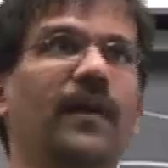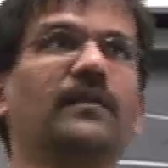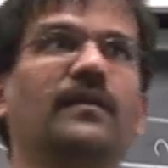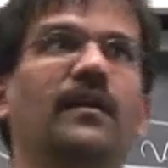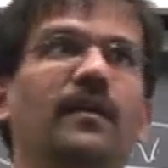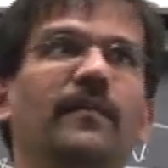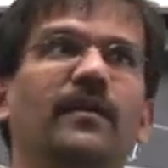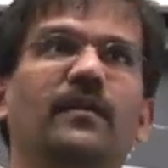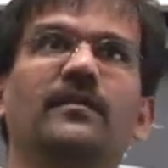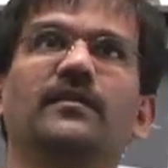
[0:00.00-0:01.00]
base and a
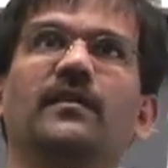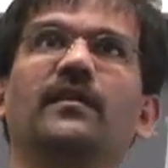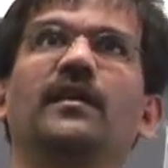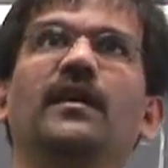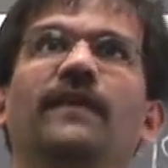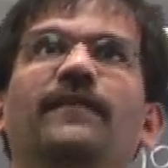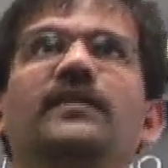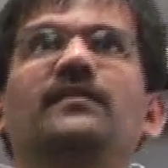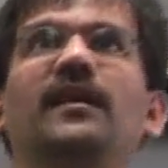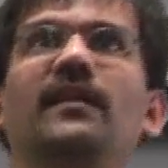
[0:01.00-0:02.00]
limit register,
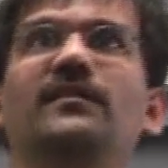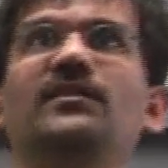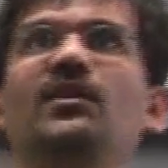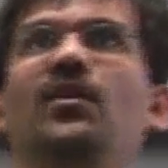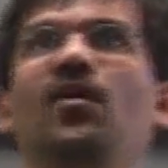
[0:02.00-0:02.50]
which says